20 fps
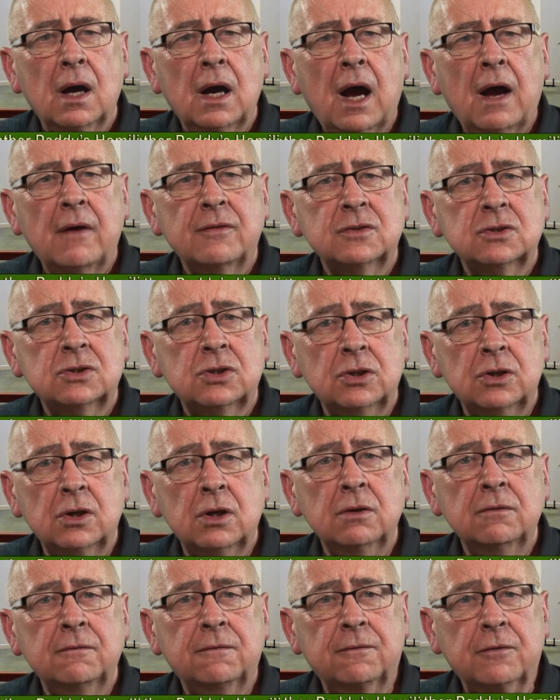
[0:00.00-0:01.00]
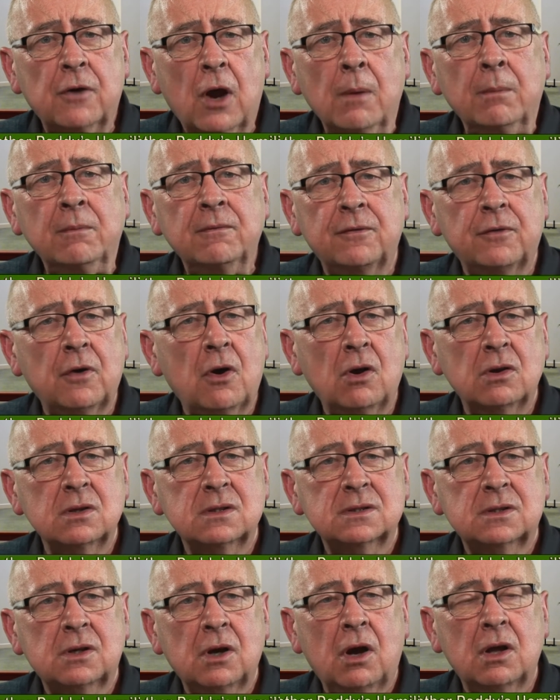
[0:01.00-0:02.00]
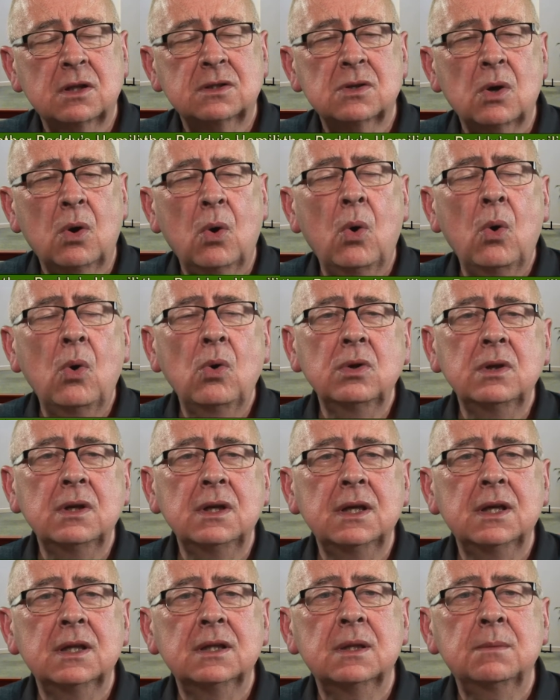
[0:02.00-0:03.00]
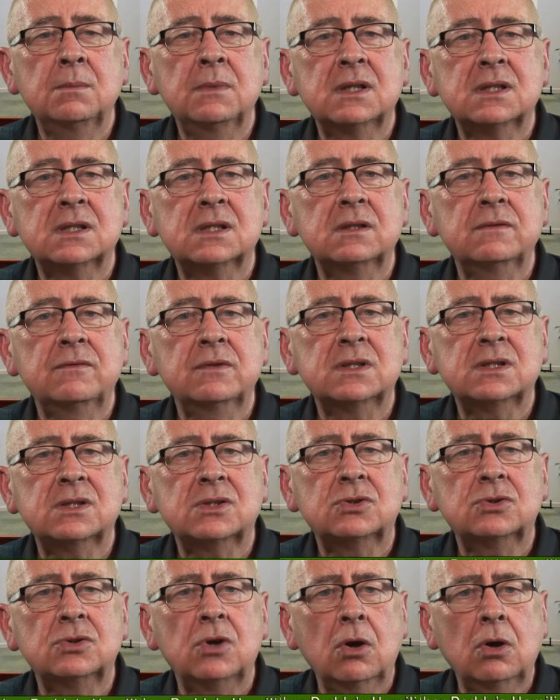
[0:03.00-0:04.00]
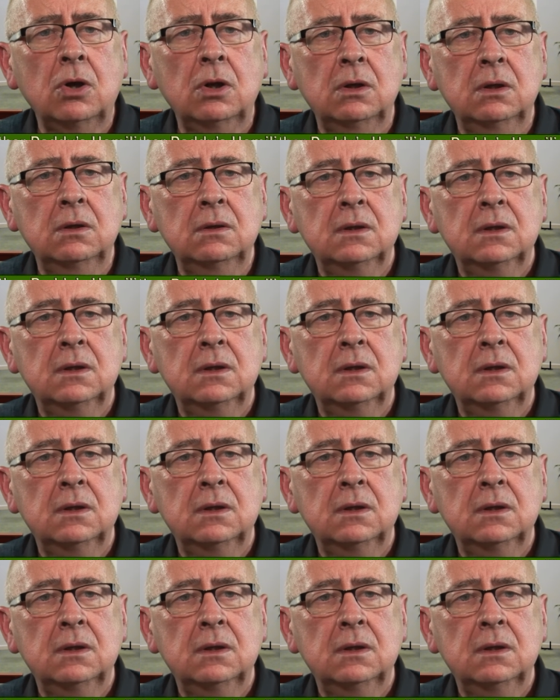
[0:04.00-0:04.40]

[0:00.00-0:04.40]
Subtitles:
have turned from false gods only in the midst of a struggle?